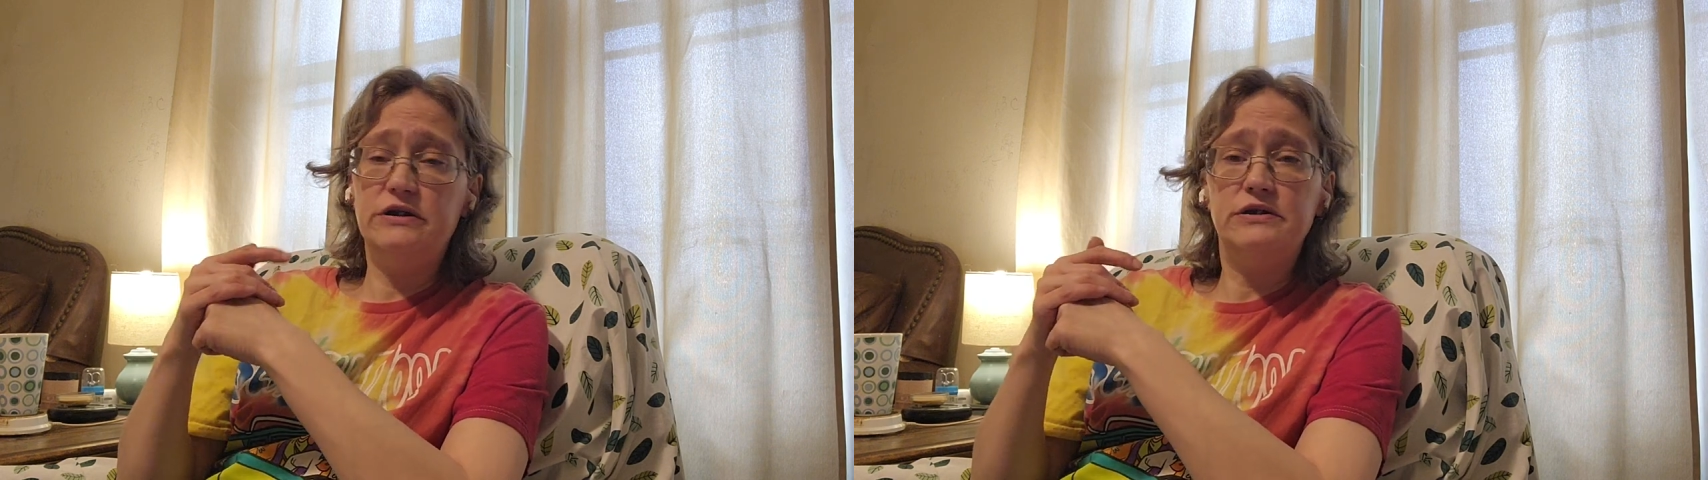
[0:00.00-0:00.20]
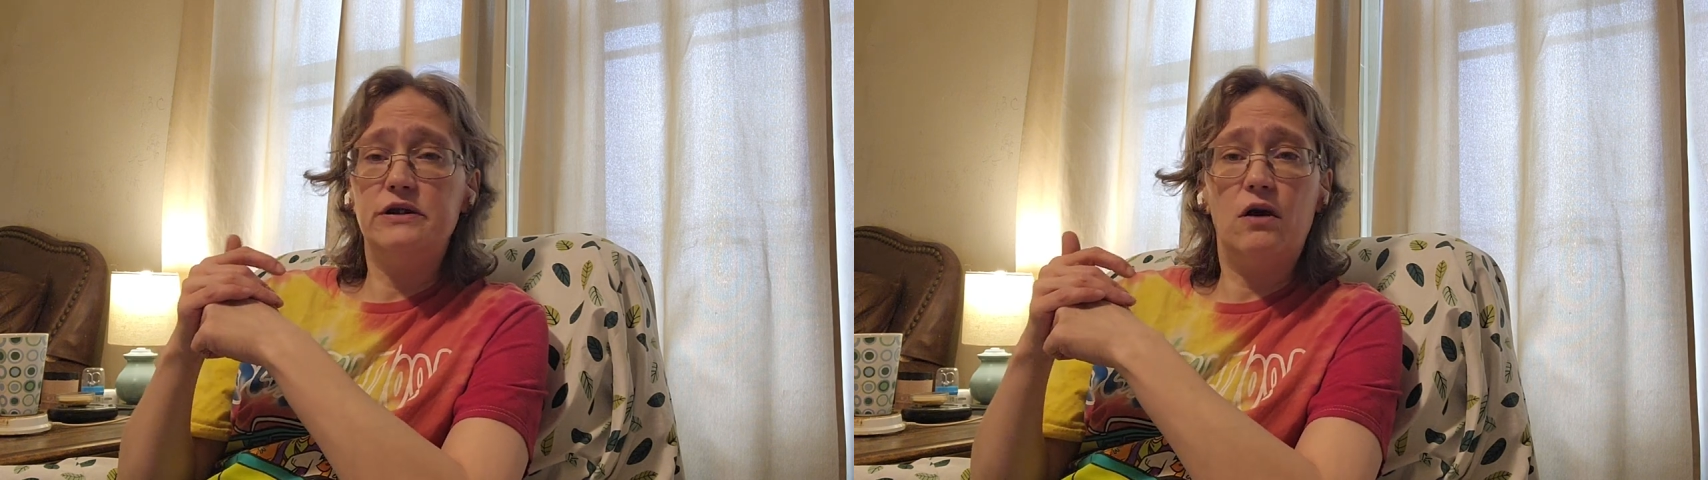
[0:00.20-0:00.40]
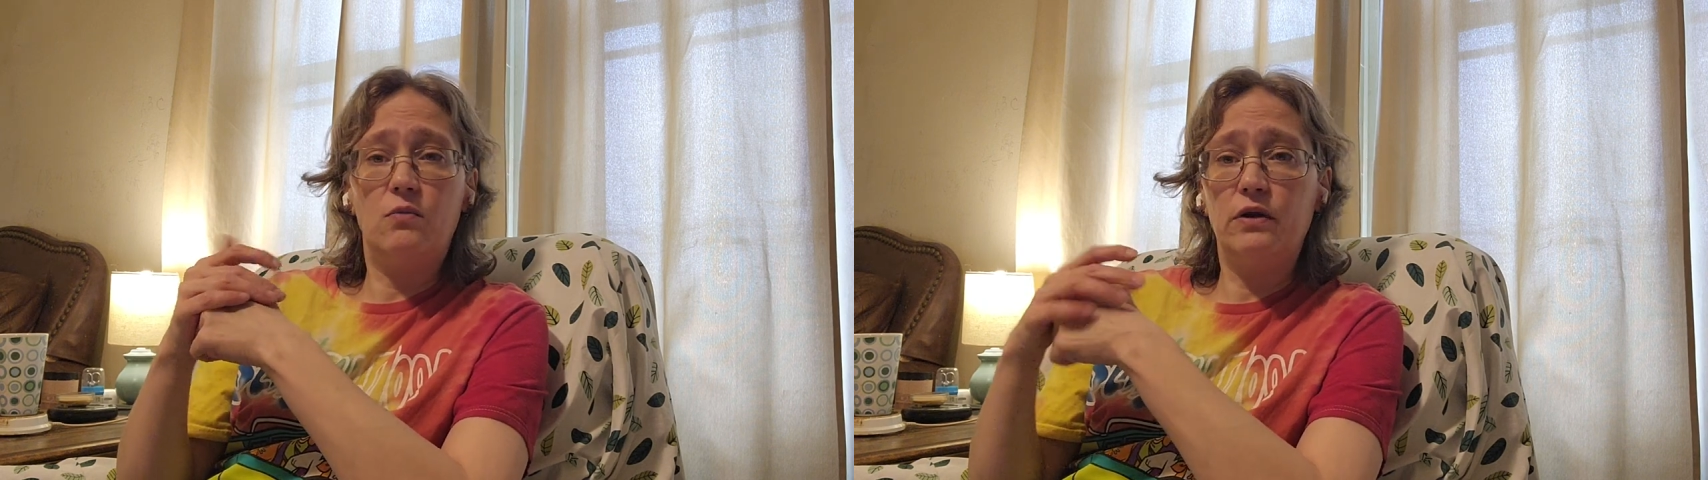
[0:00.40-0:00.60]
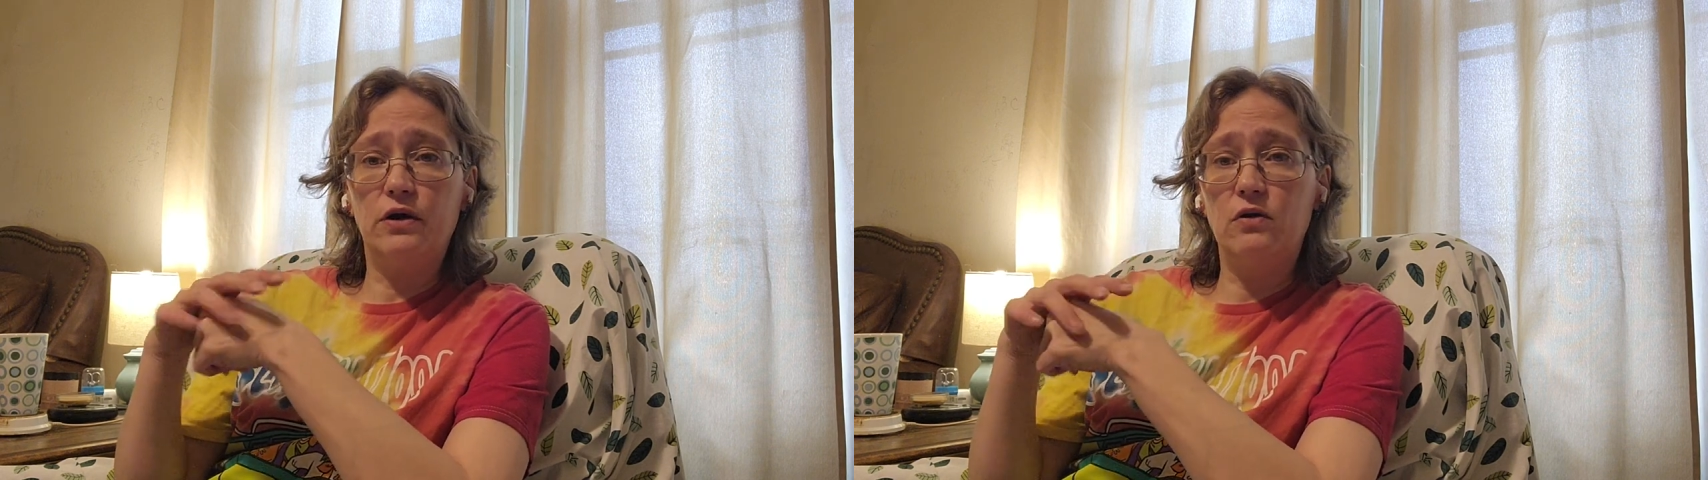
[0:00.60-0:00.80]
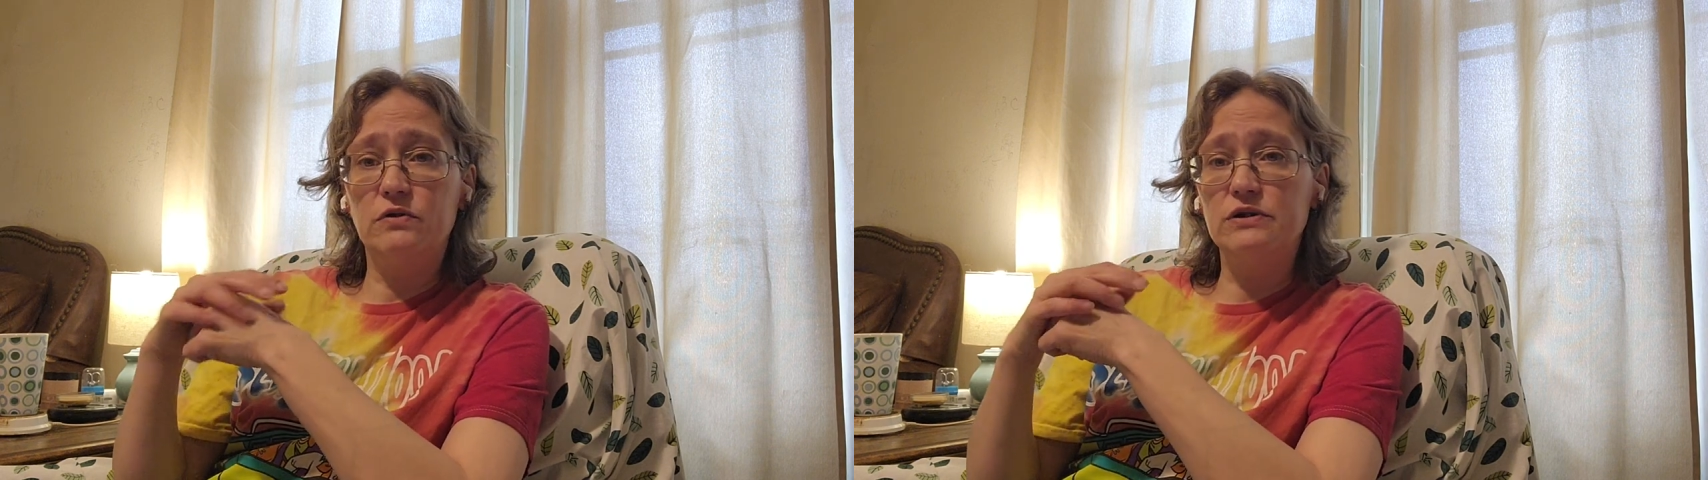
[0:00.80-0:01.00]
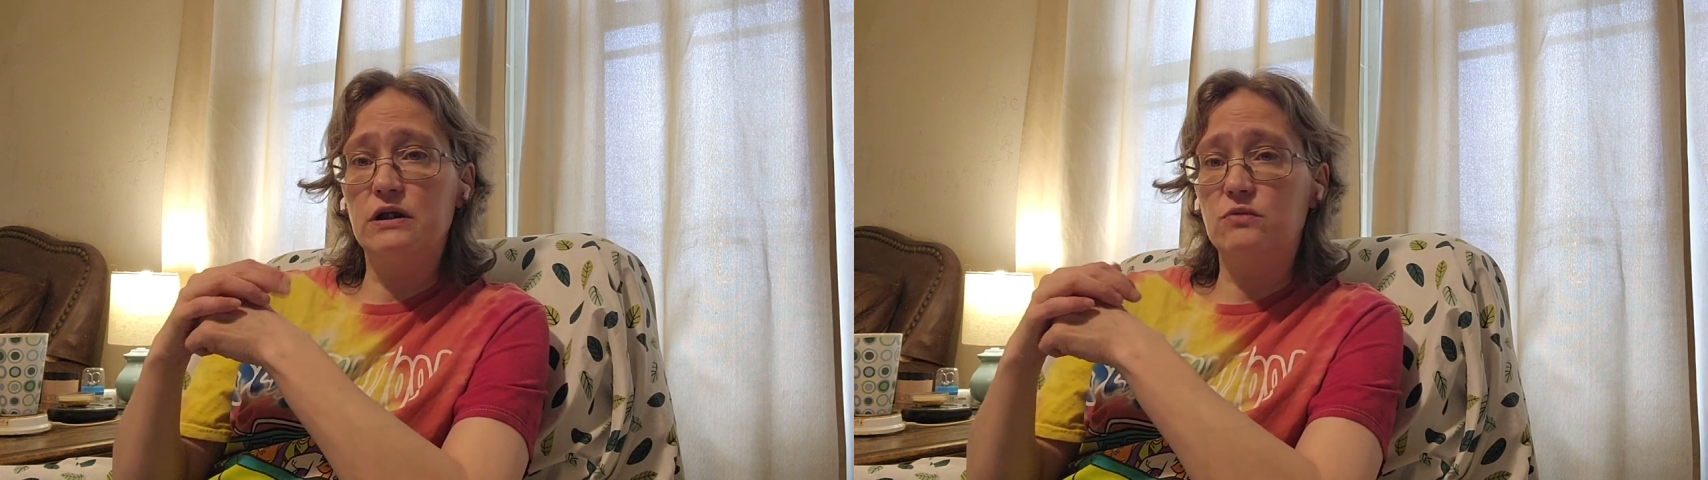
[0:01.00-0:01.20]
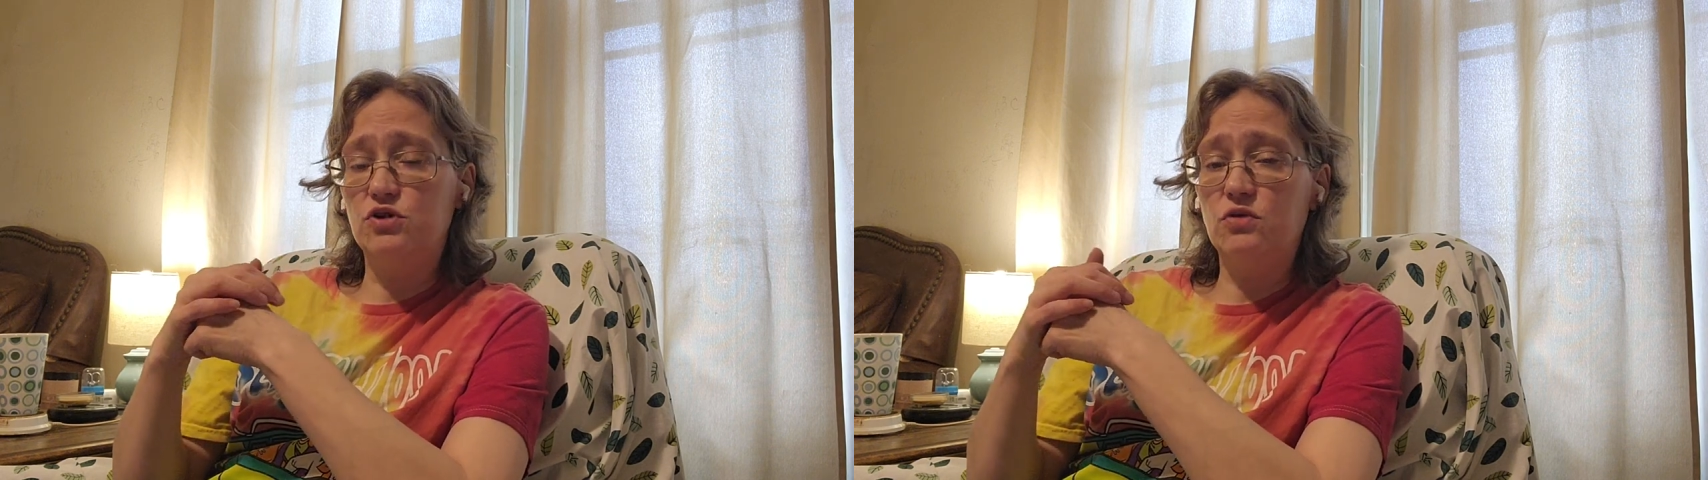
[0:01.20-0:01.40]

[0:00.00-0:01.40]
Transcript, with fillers: does not want to go to sleep.